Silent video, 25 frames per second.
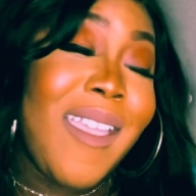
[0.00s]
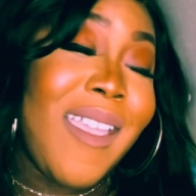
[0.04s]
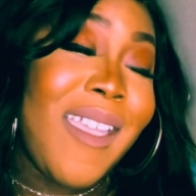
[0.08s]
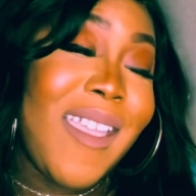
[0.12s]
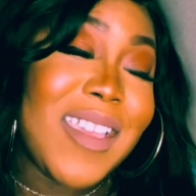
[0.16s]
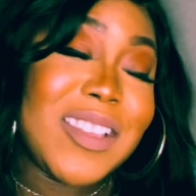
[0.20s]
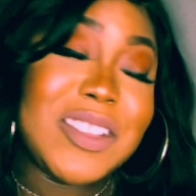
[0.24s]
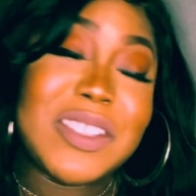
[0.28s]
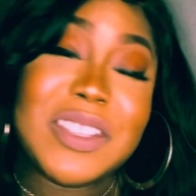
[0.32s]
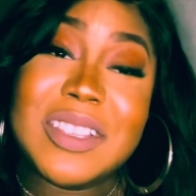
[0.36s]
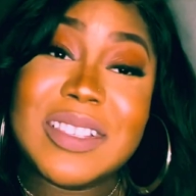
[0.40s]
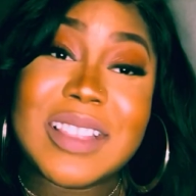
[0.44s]

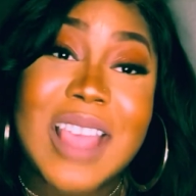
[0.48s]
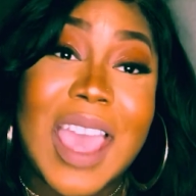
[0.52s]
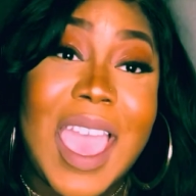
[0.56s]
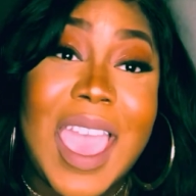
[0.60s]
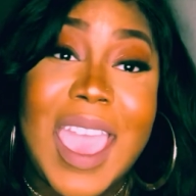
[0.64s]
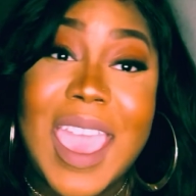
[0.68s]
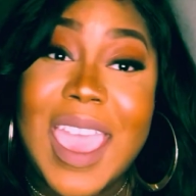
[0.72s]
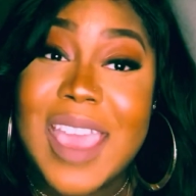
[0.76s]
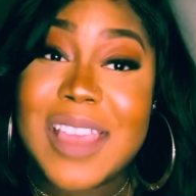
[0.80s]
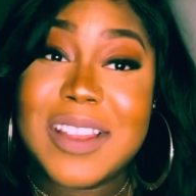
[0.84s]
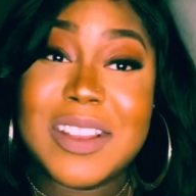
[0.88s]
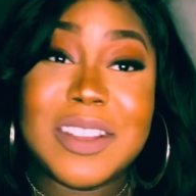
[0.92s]
She's
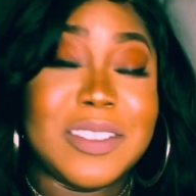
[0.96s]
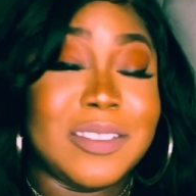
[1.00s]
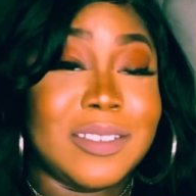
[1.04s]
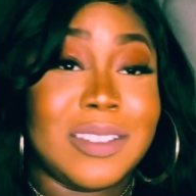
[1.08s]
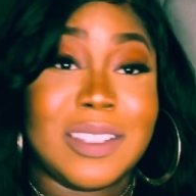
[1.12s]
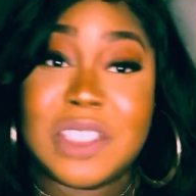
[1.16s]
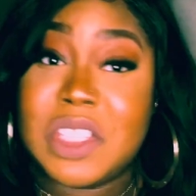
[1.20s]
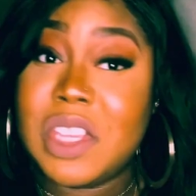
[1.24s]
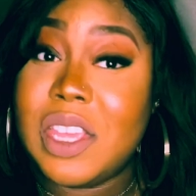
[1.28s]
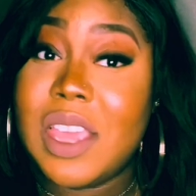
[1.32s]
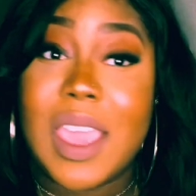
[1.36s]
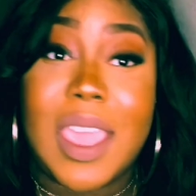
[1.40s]
like,
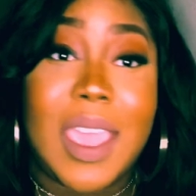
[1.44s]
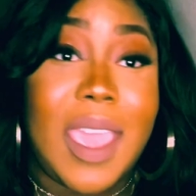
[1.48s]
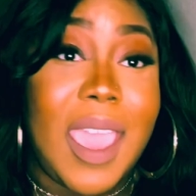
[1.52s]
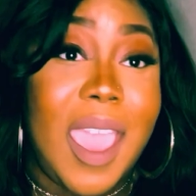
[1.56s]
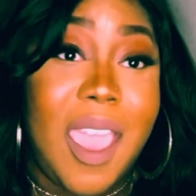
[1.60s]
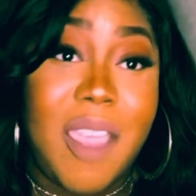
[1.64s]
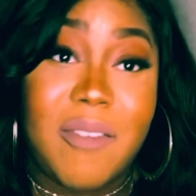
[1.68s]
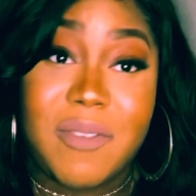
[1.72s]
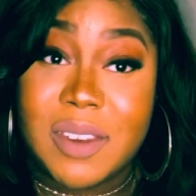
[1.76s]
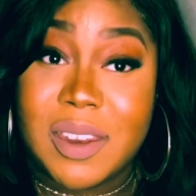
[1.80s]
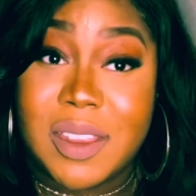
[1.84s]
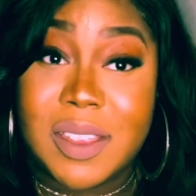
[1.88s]
she ain't
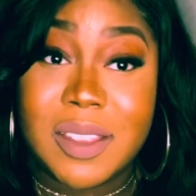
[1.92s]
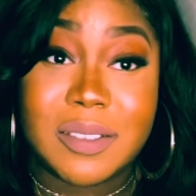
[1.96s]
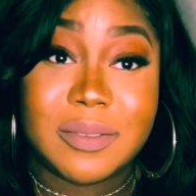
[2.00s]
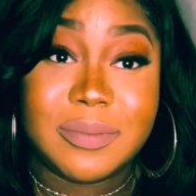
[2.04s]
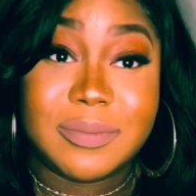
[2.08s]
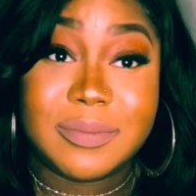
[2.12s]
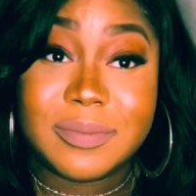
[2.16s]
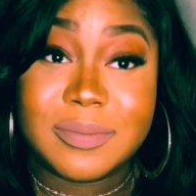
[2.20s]
having it.